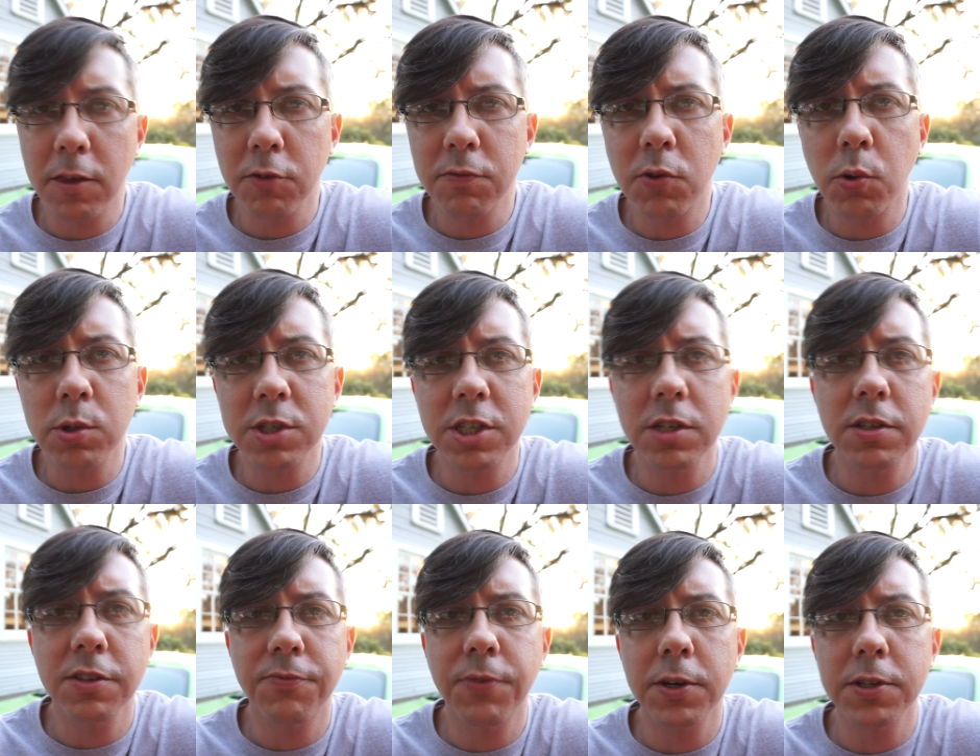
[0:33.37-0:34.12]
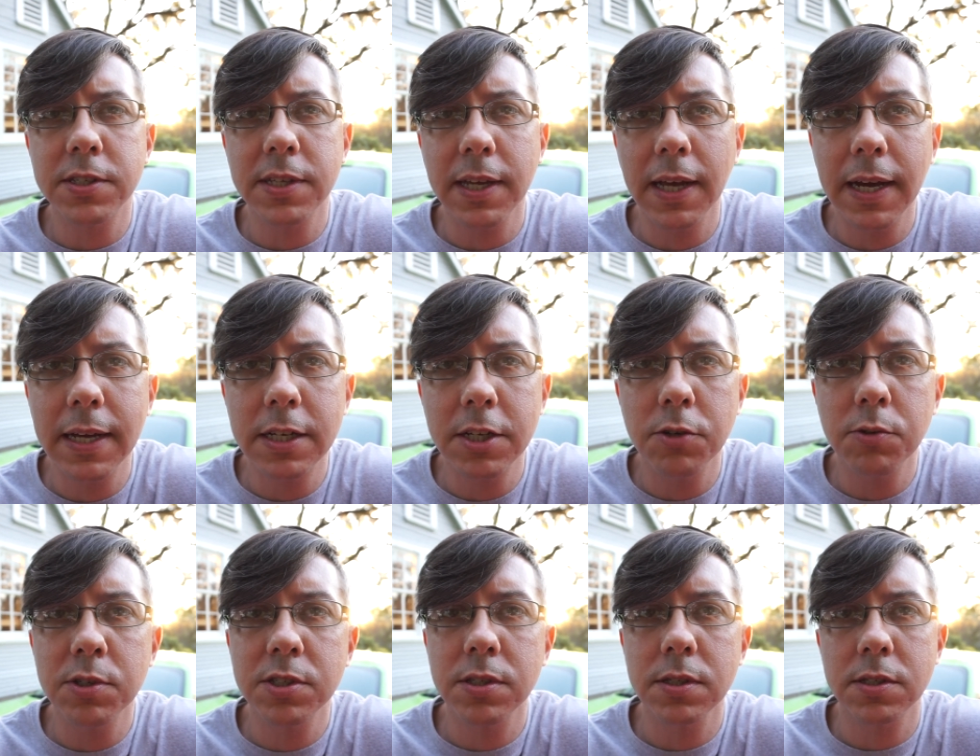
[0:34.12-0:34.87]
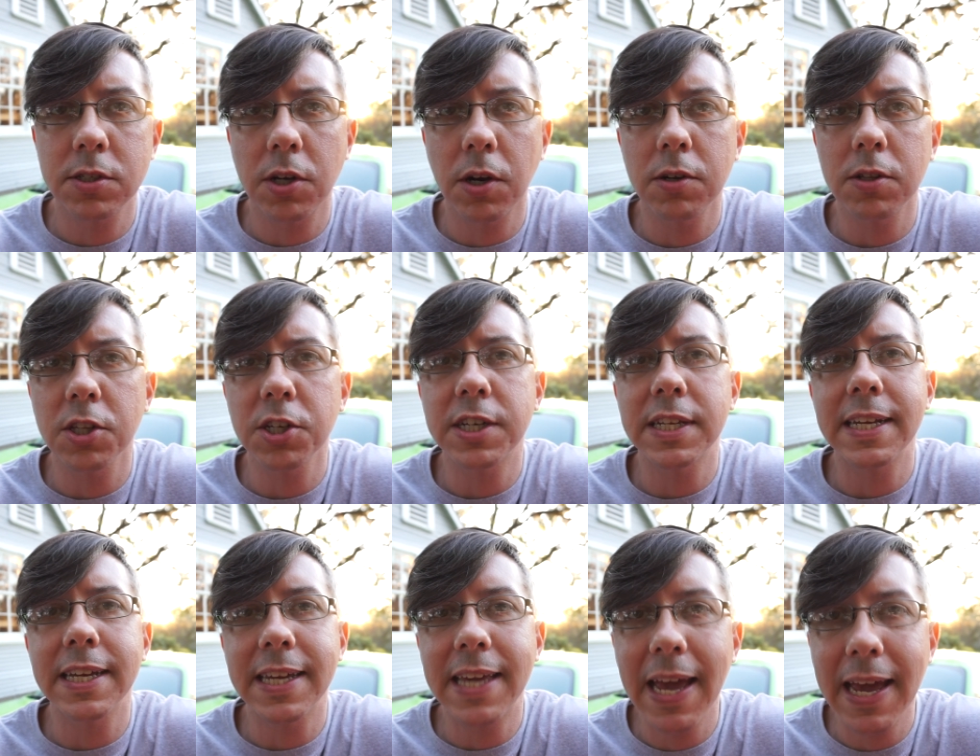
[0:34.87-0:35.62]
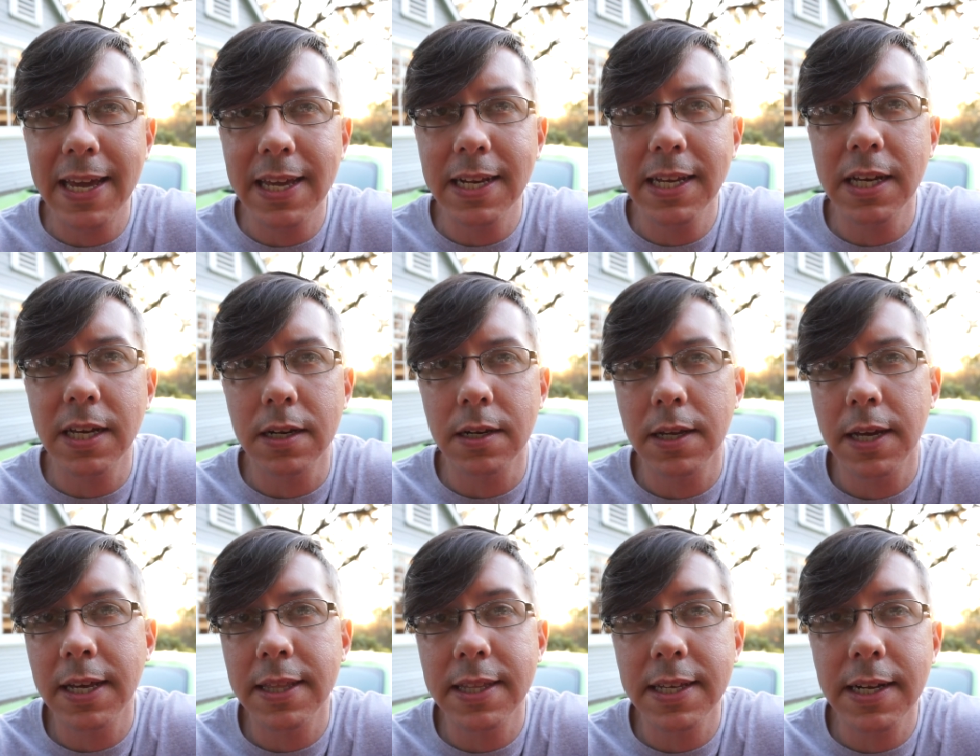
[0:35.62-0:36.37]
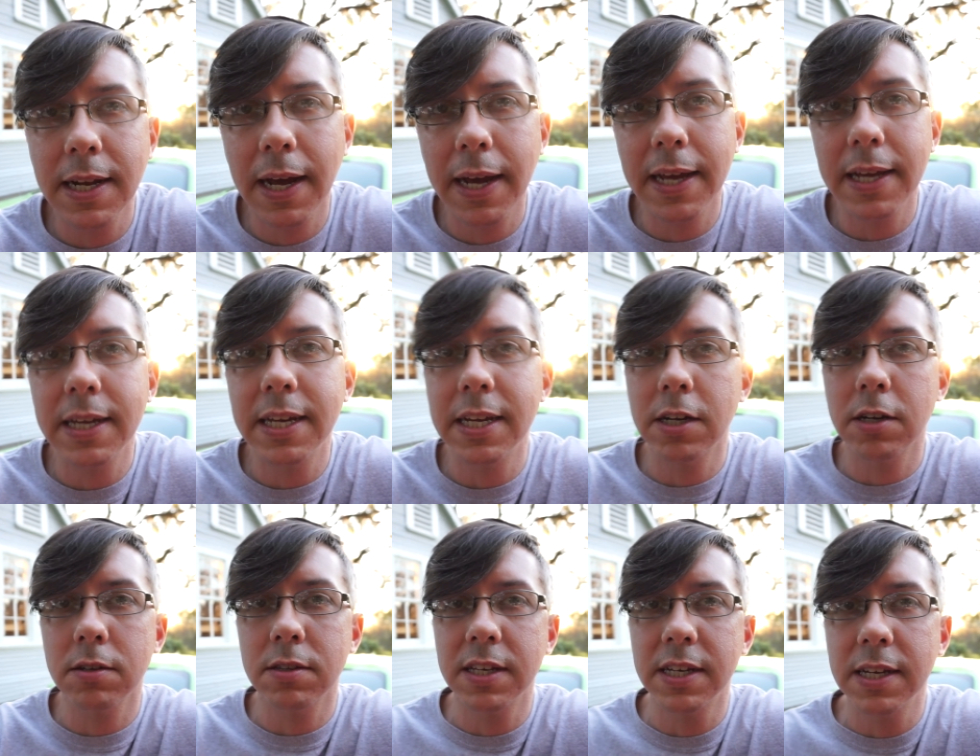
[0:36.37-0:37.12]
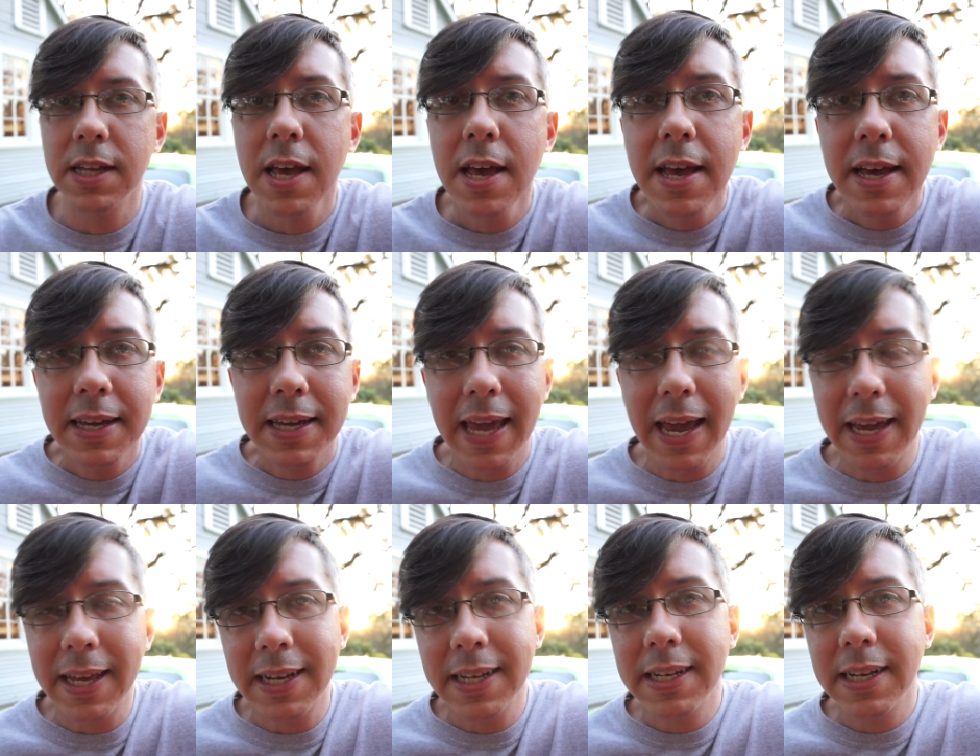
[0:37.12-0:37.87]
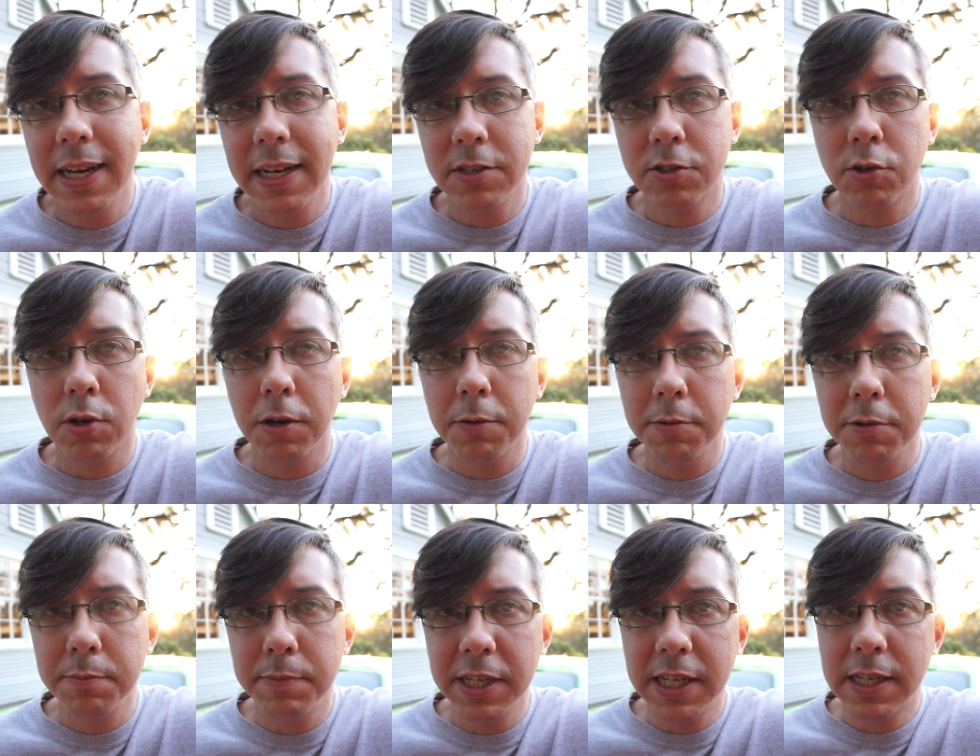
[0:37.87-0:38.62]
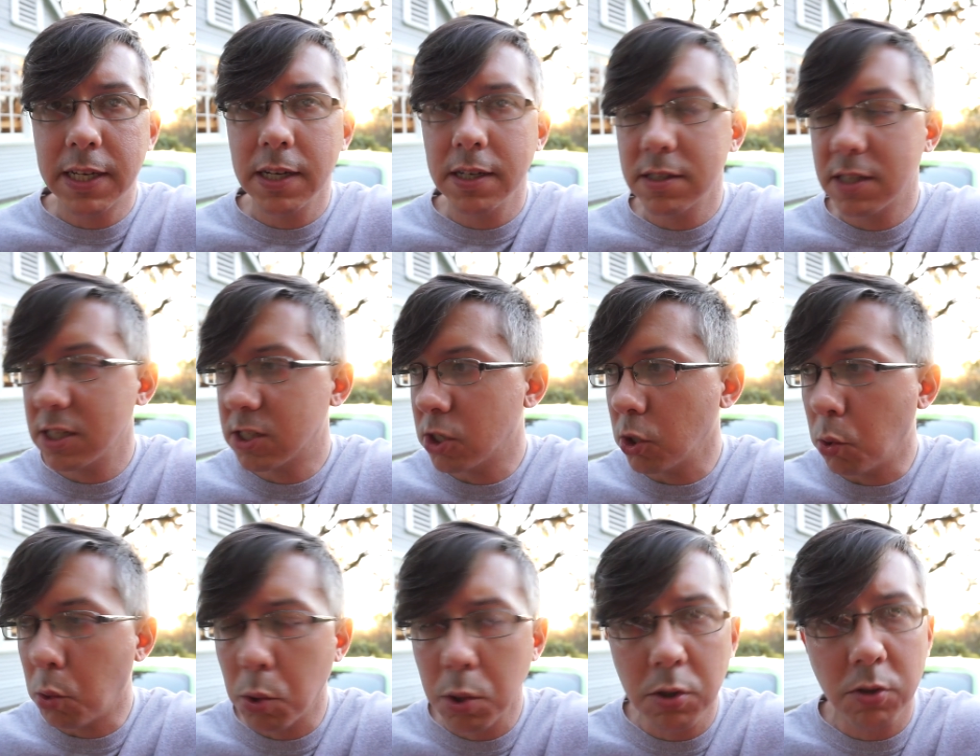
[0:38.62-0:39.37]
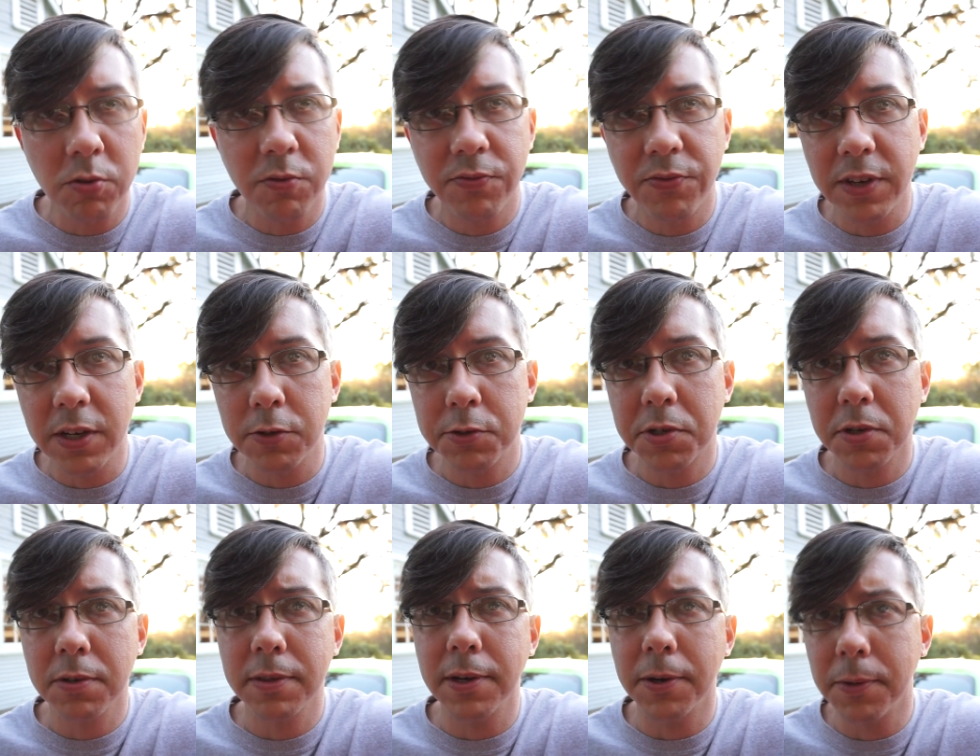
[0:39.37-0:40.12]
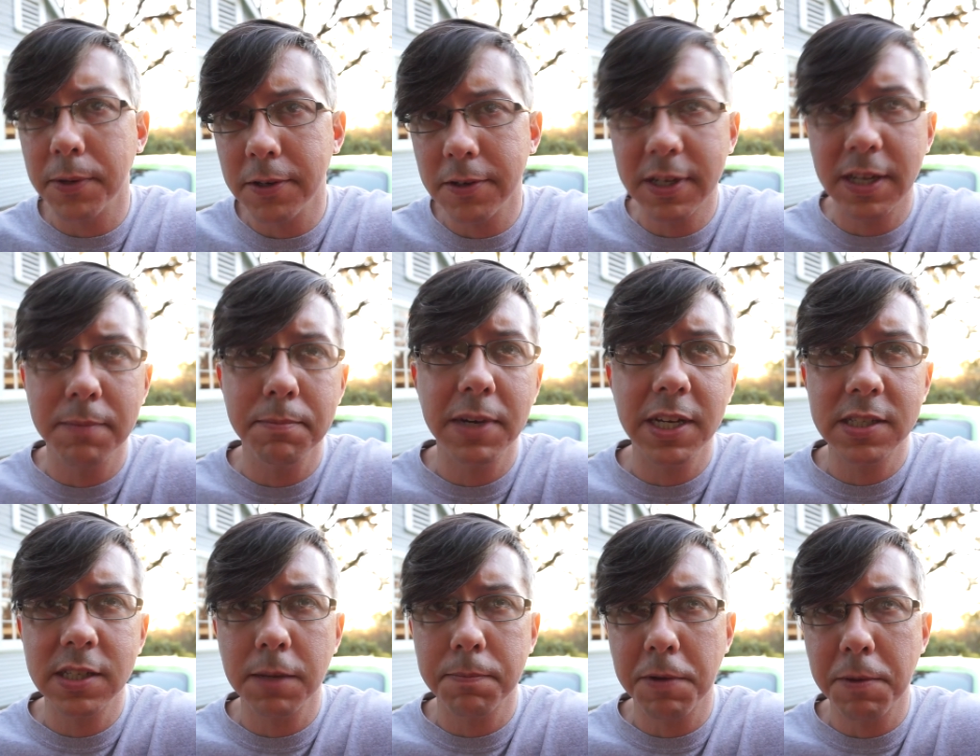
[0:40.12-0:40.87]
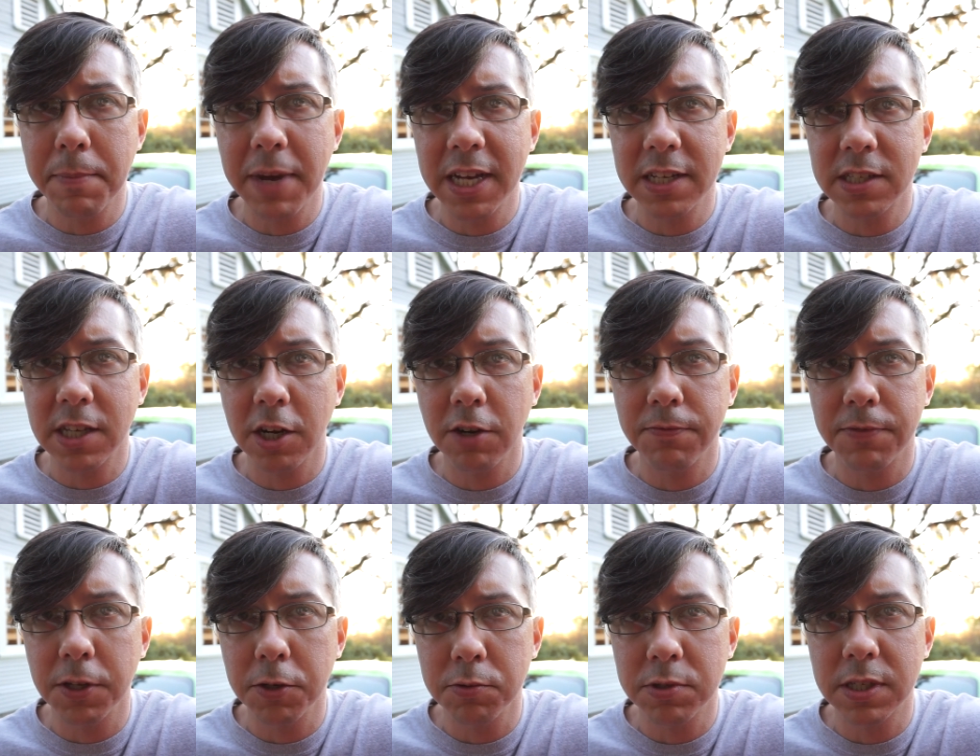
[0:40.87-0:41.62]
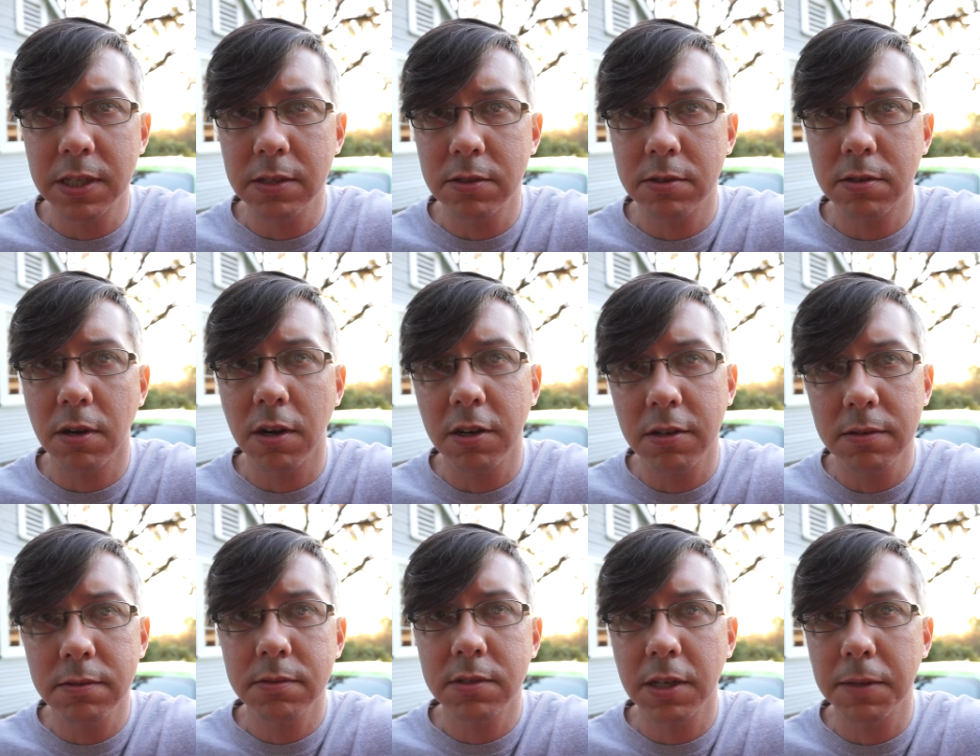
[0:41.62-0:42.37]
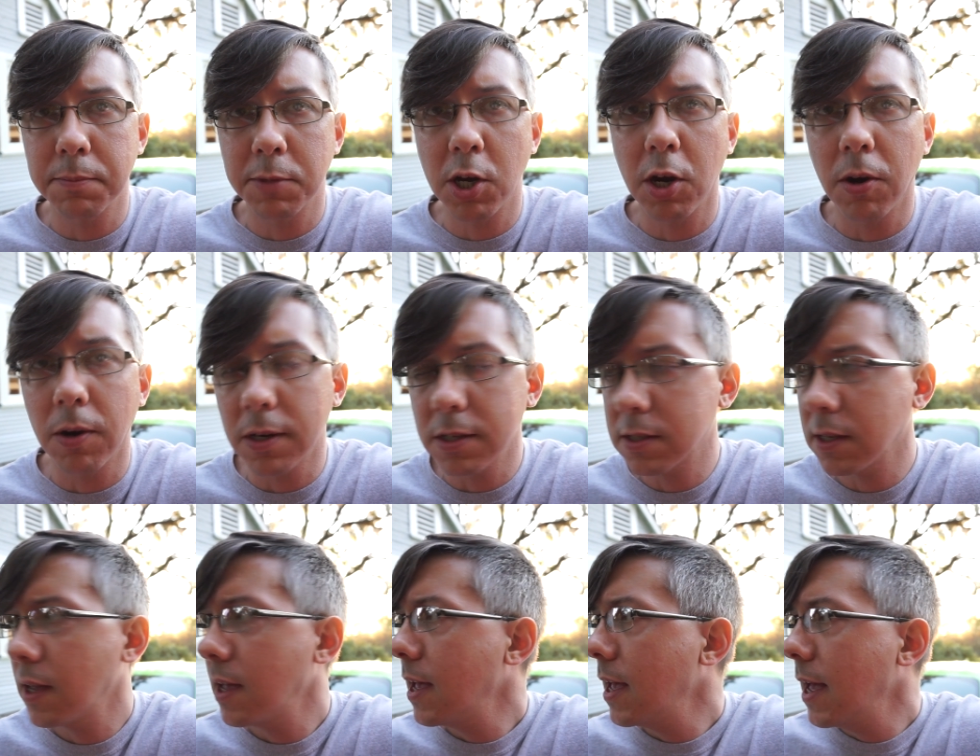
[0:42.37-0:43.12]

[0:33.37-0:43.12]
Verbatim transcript: So of course, you know, the first thing I do is start looking at K&N. And then I hear that K&N has trouble because it's an oiled filter. The oil can mess up your mass airflow sensor on some cars.